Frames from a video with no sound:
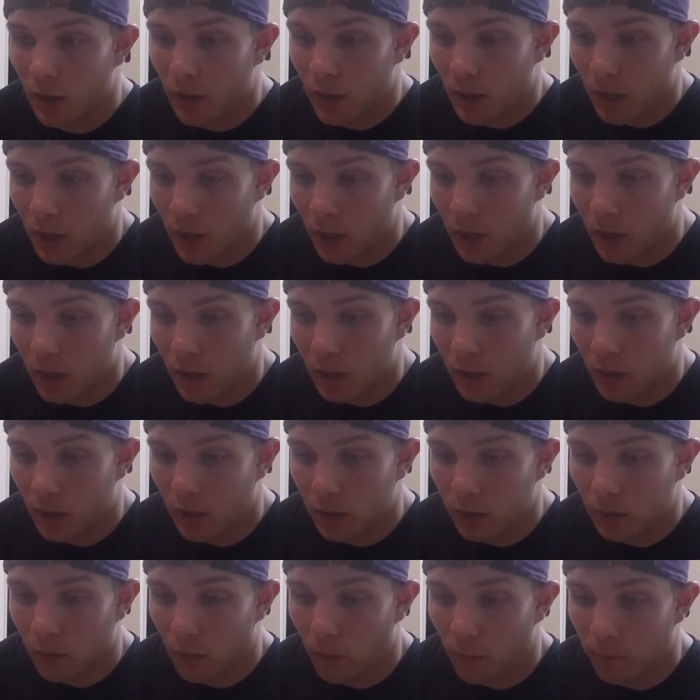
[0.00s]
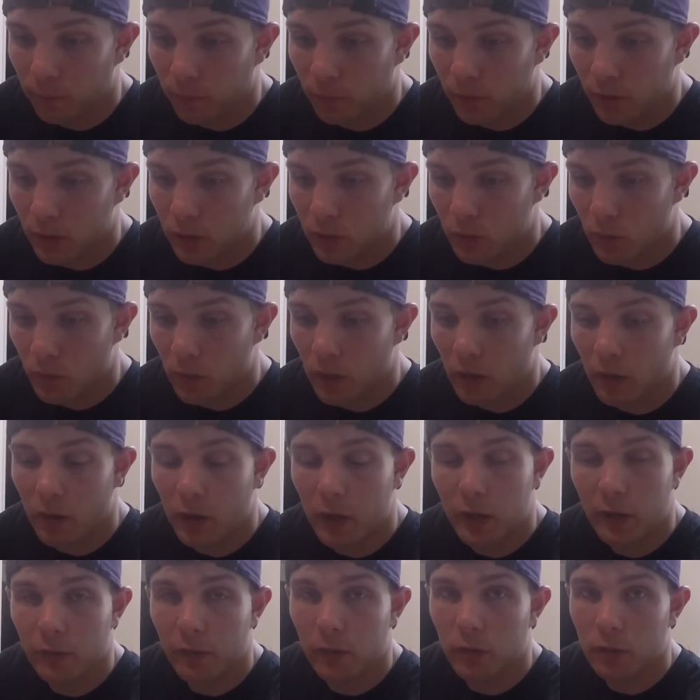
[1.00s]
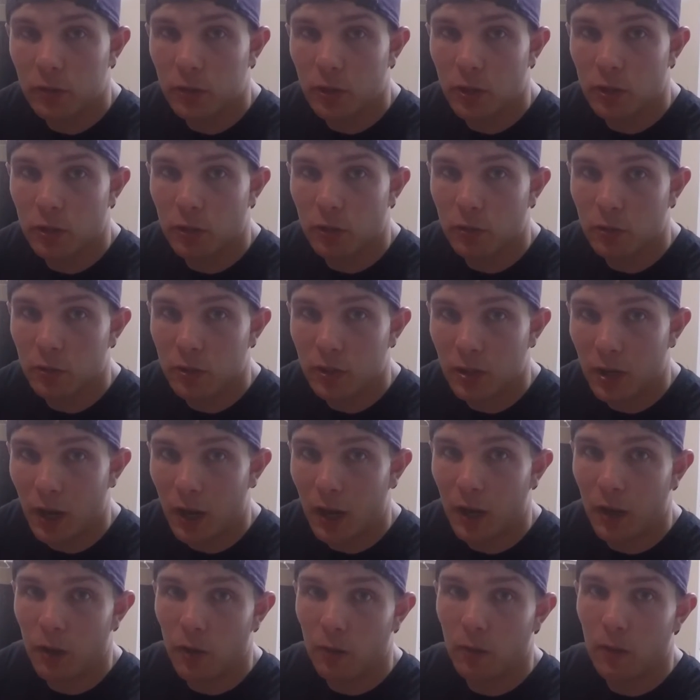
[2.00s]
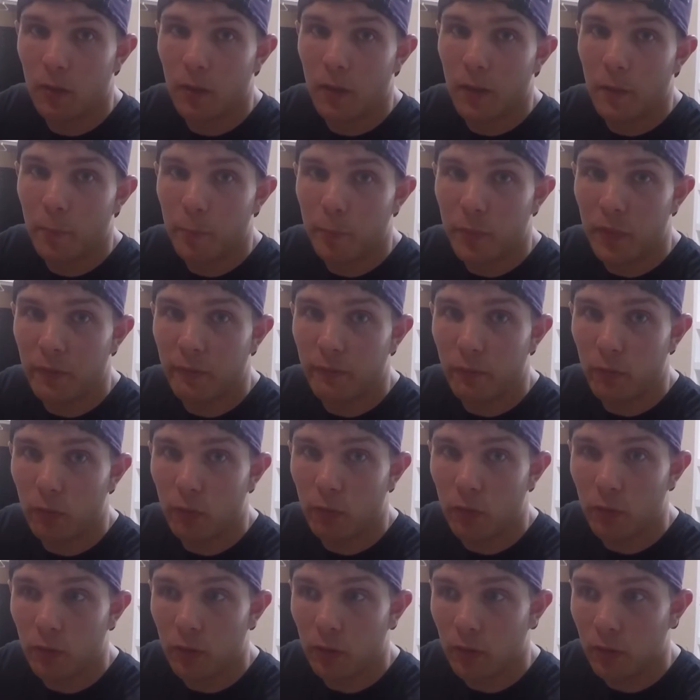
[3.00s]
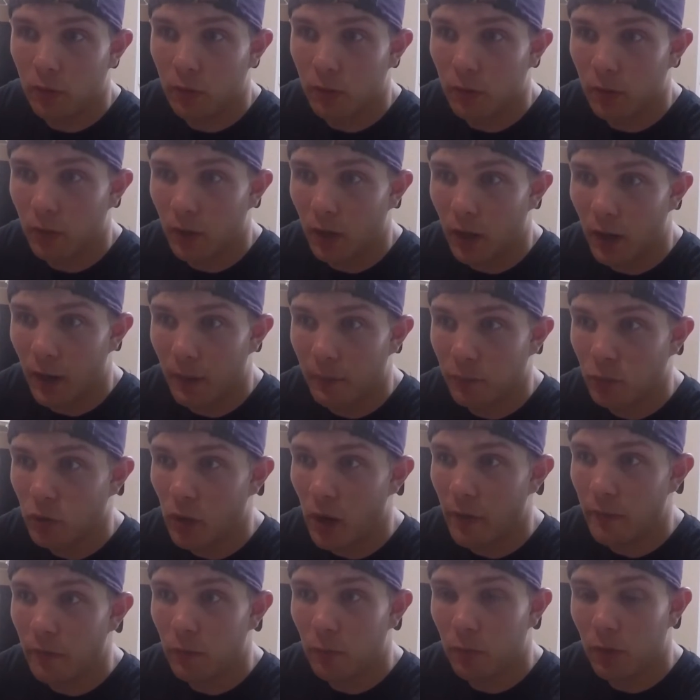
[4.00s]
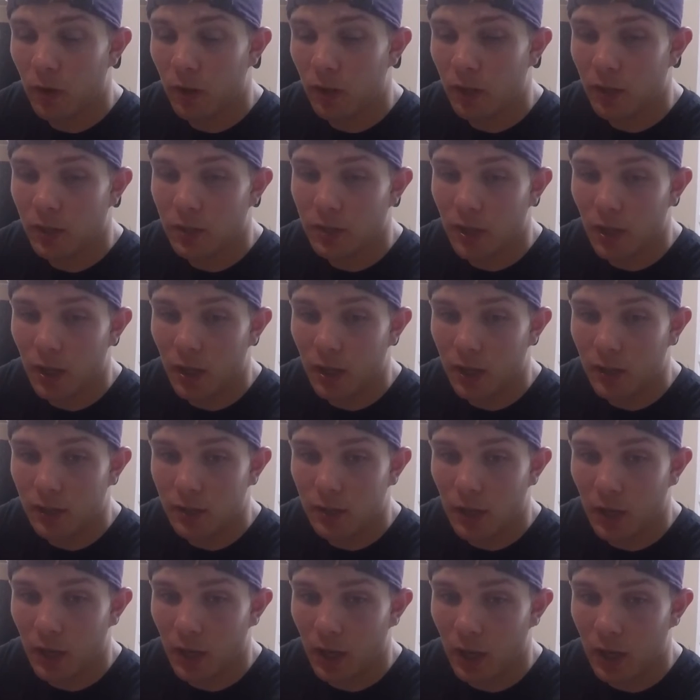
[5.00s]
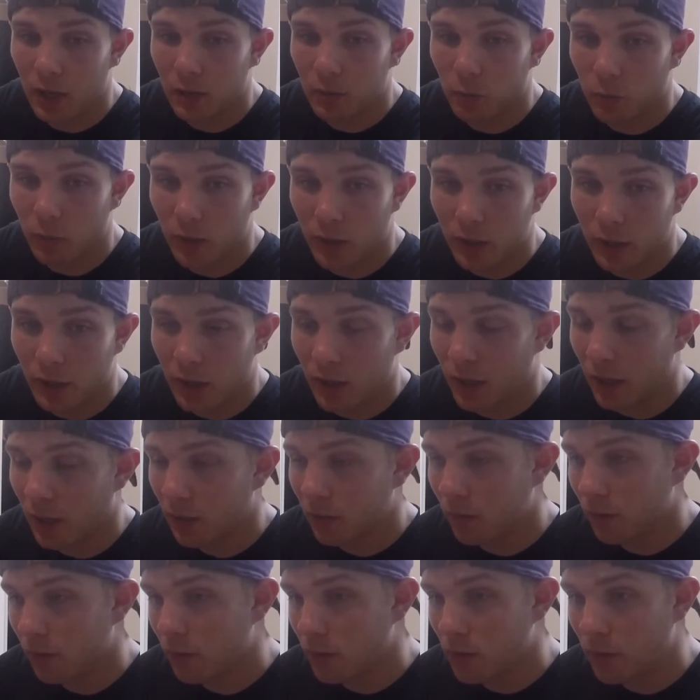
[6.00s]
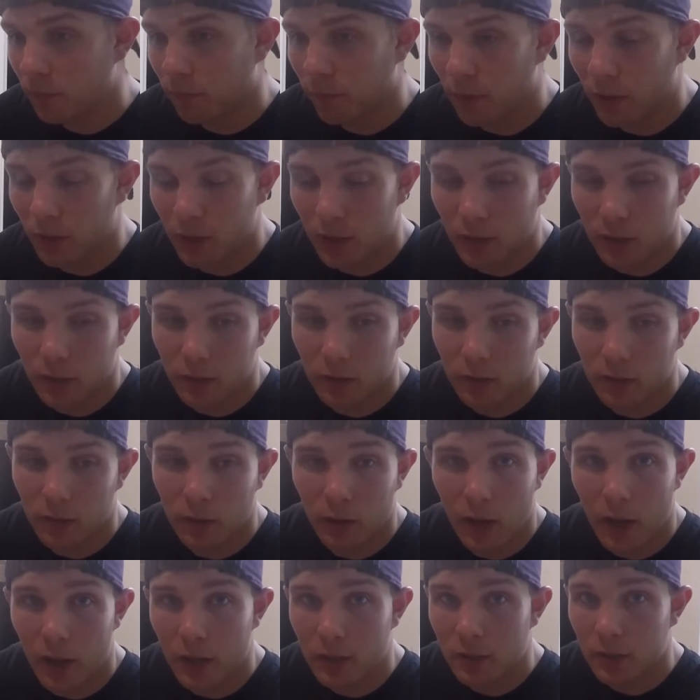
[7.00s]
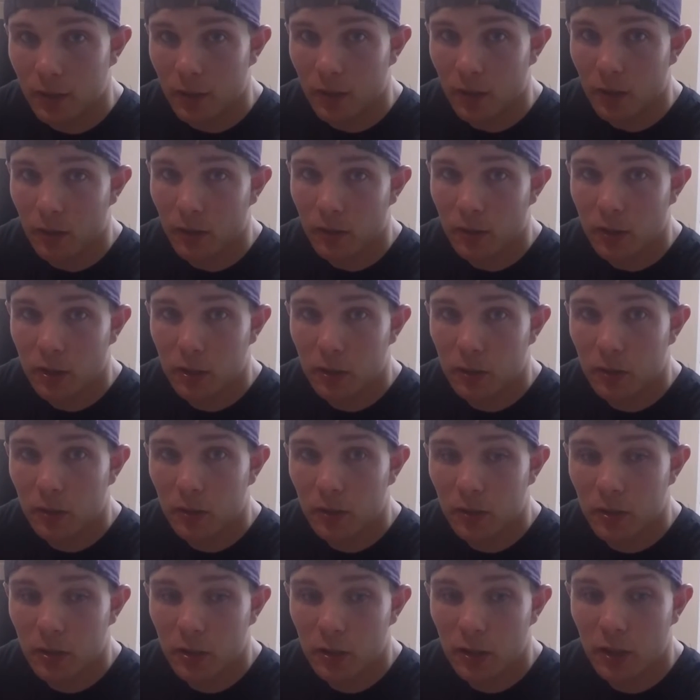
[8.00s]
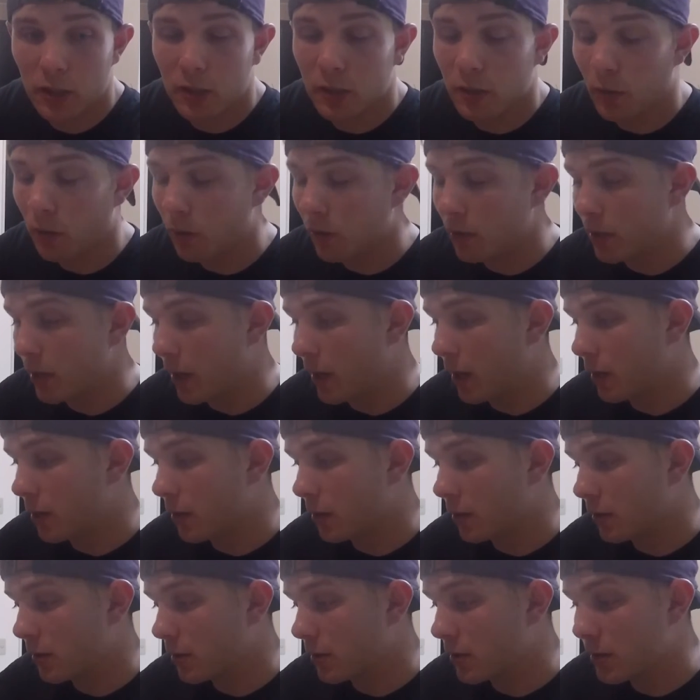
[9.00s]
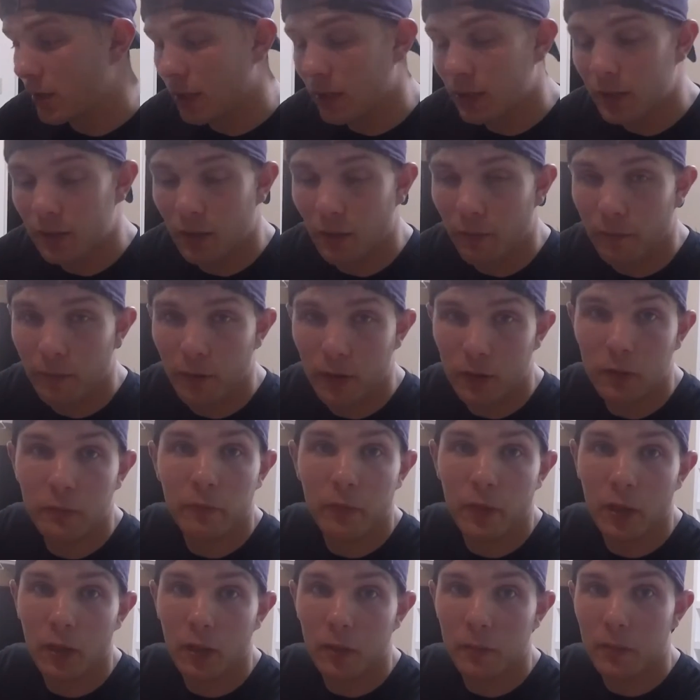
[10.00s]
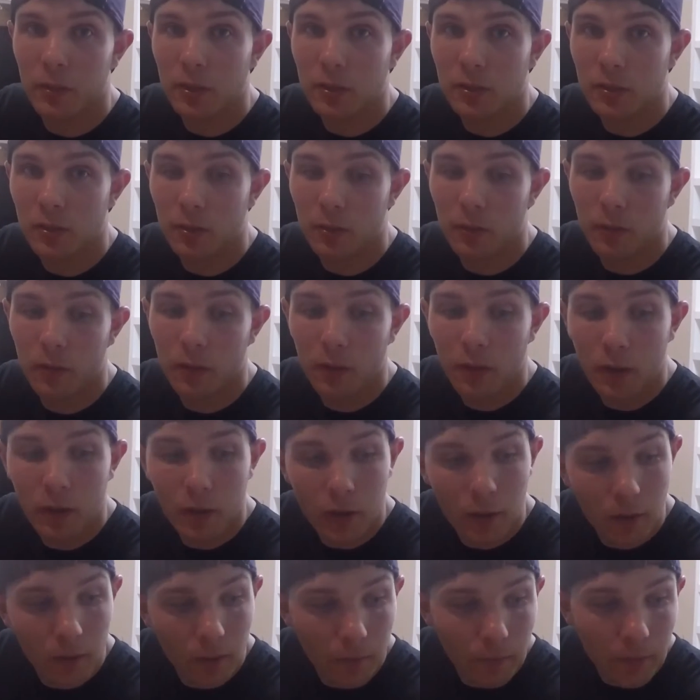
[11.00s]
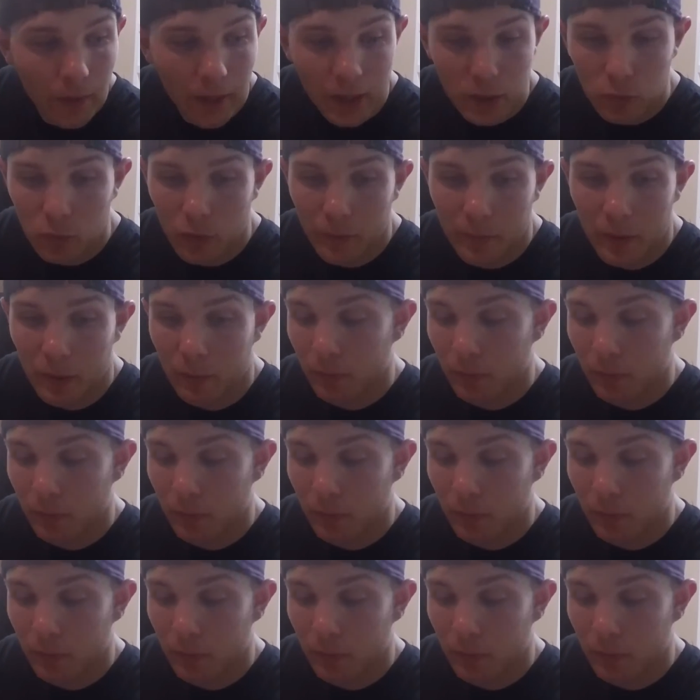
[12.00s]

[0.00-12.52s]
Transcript: and hopefully sort out any of those issues now before I'm driving one of these days and one of the connectors freaking has a schizo attack and decides to fucking fail on me. So that's where I'm at